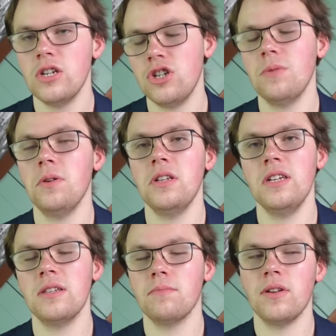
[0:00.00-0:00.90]
Should be a
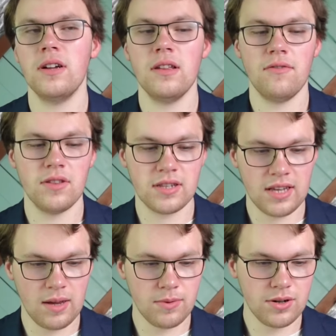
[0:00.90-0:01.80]
decent player there for the
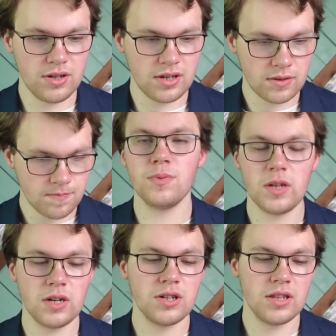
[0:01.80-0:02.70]
Sabres
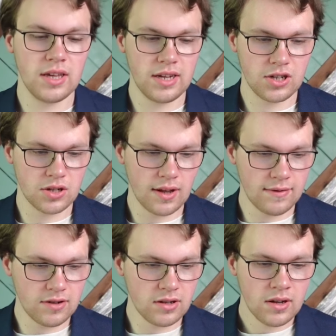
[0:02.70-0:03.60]
potentially the AHL
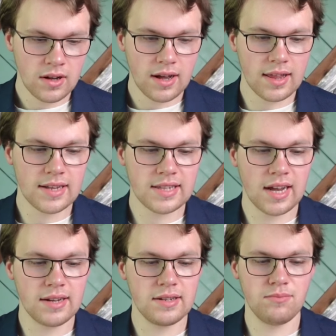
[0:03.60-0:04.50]
level. Uh, they
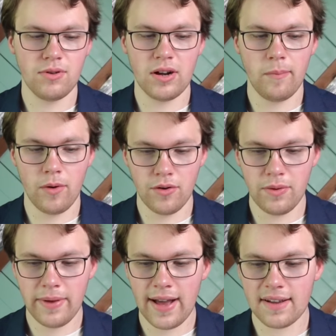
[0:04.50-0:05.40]
signed Brett
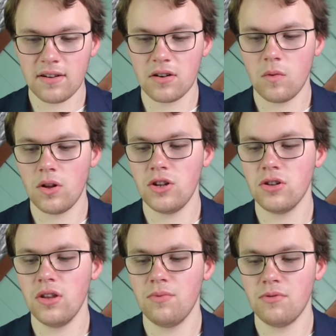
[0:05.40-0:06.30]
Murray back on a one-year
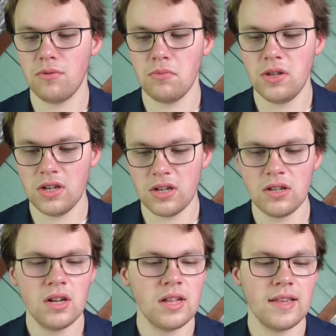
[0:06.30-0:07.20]
league minimum deal.